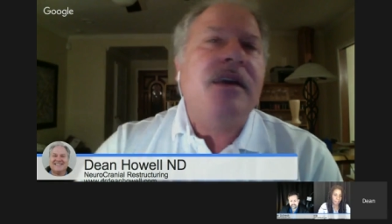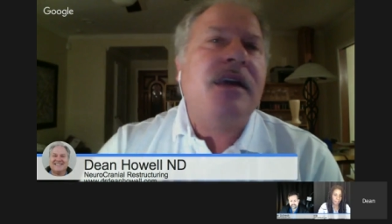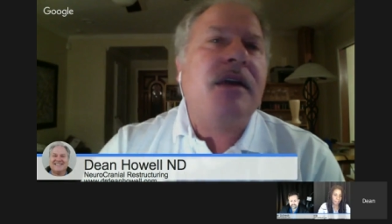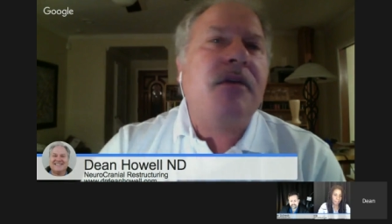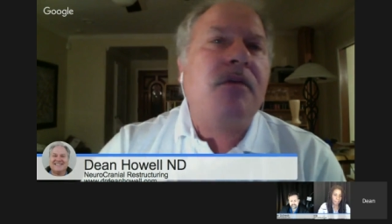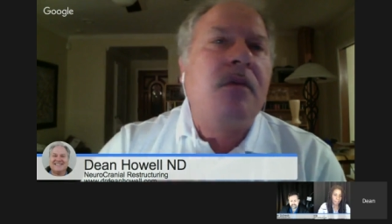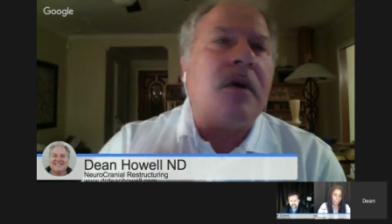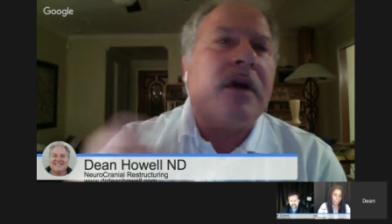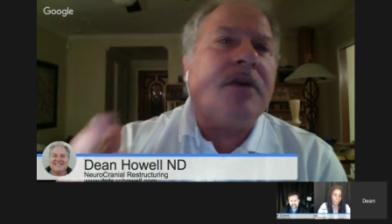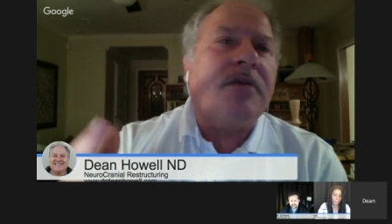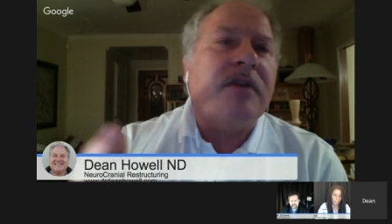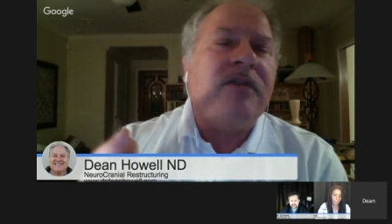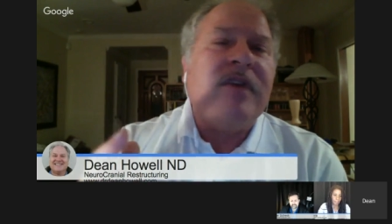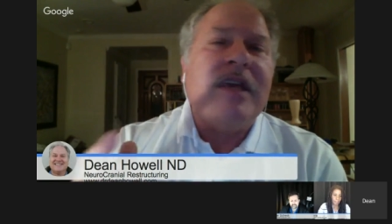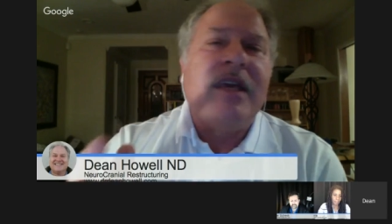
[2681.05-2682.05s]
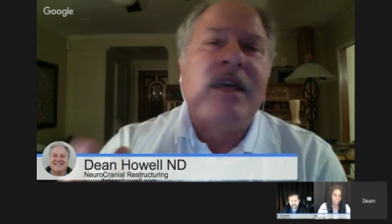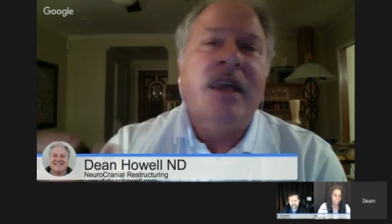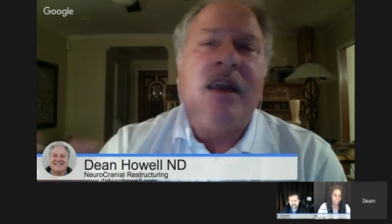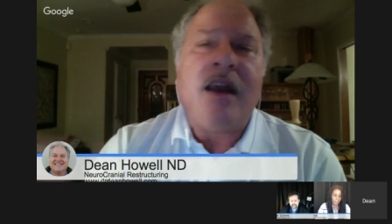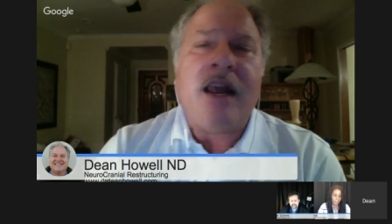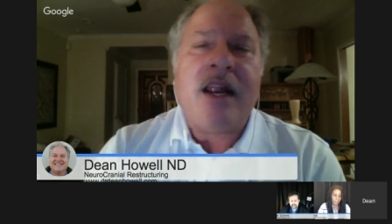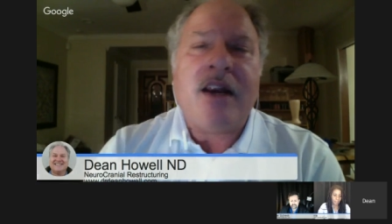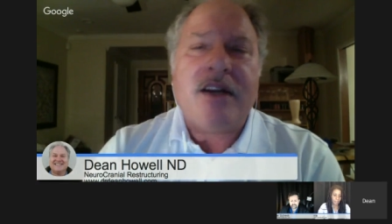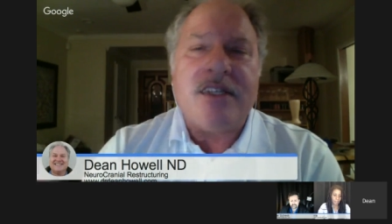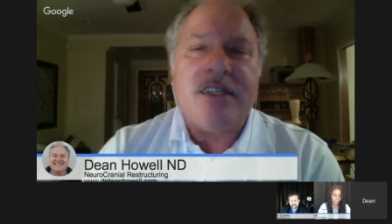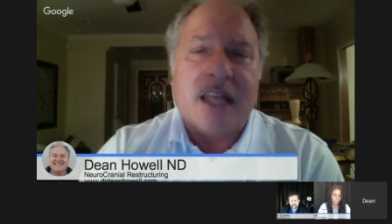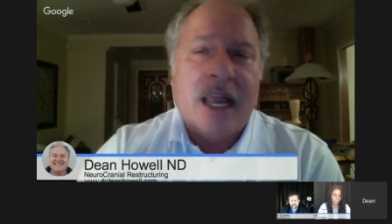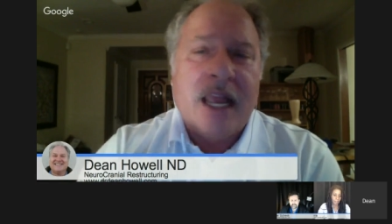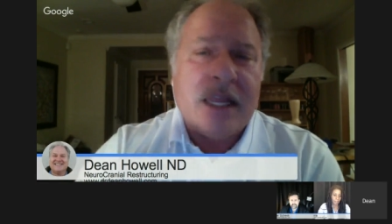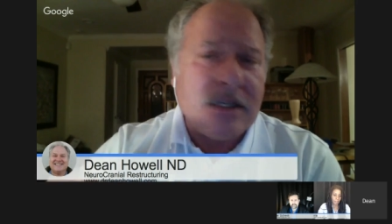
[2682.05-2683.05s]
He worked with D E Irons,
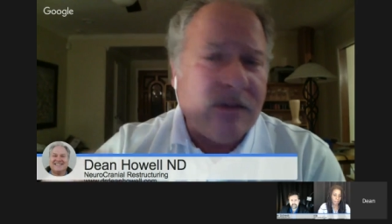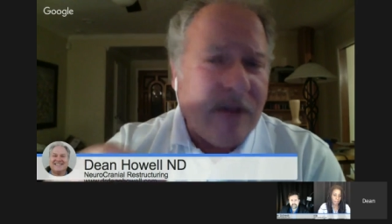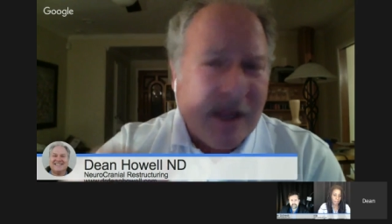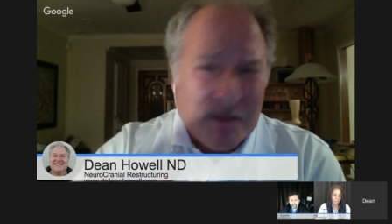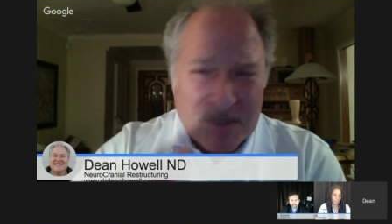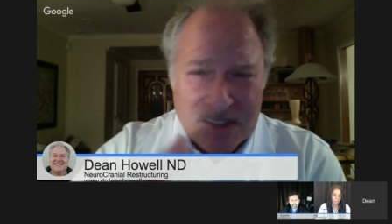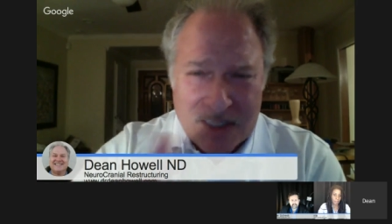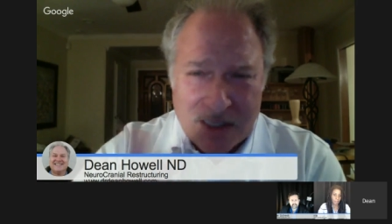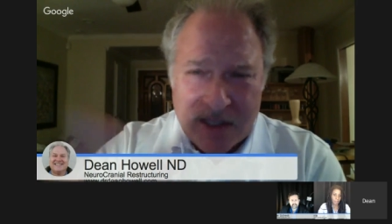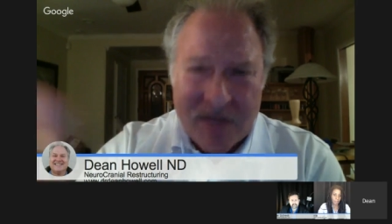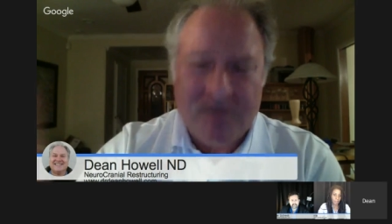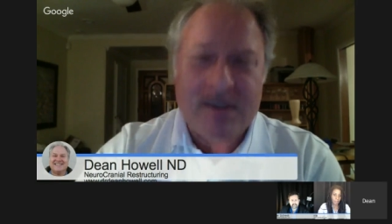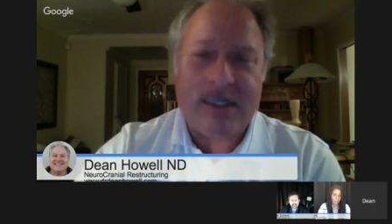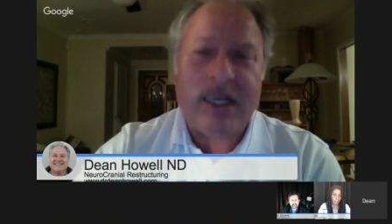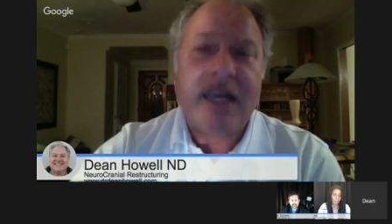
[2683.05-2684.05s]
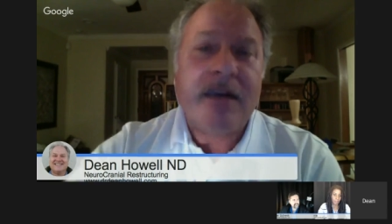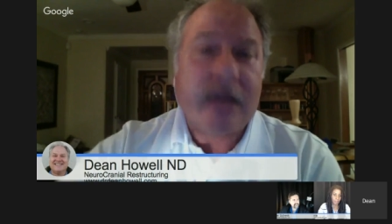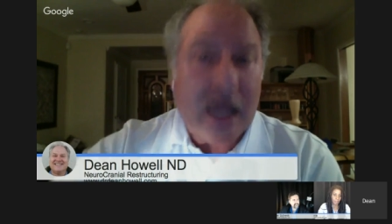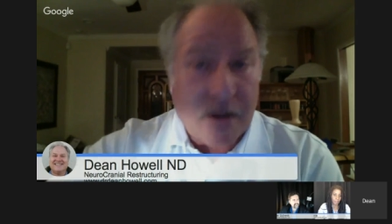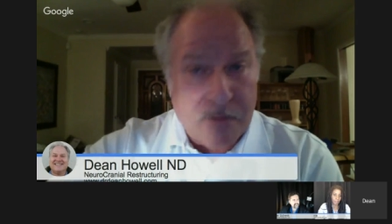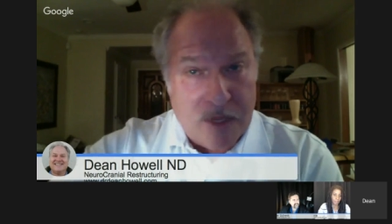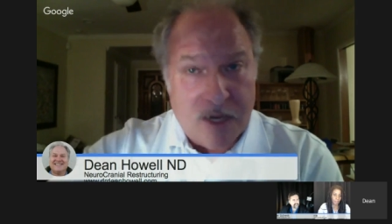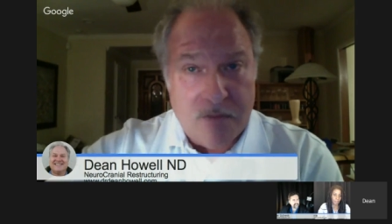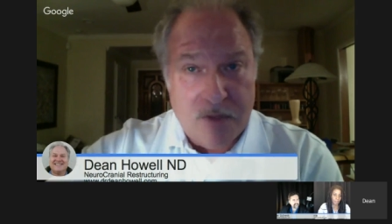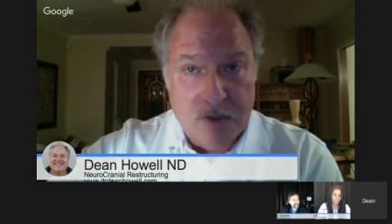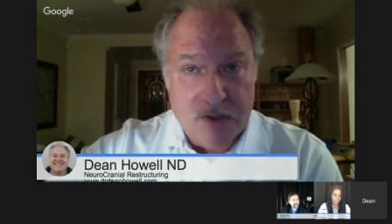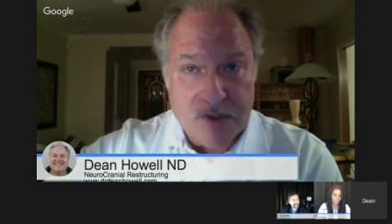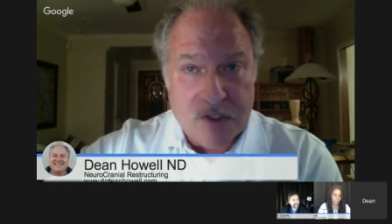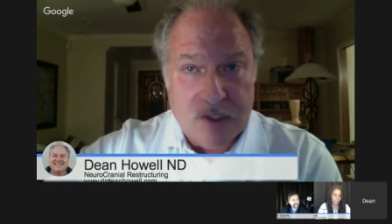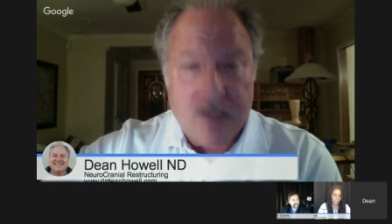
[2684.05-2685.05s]
the guy that developed psyllium seed, now
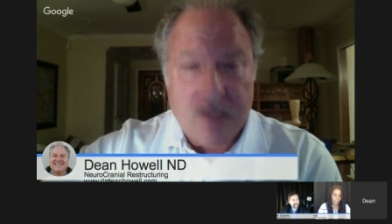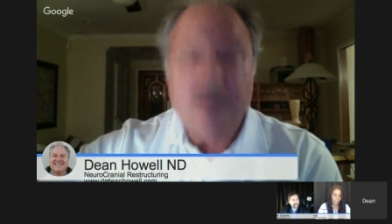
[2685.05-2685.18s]
Metamucil.